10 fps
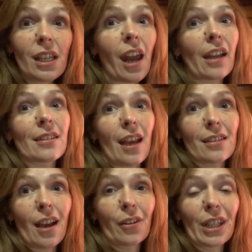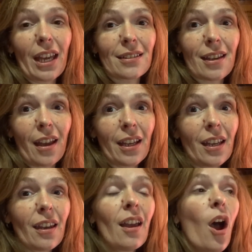I sat down last
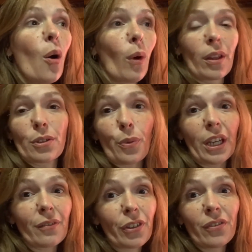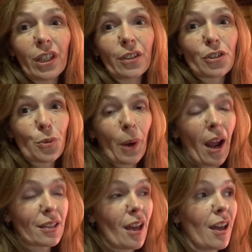night while I was waiting for the videos to
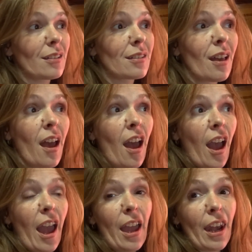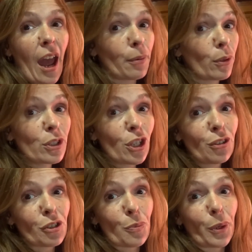process and I wrote a children's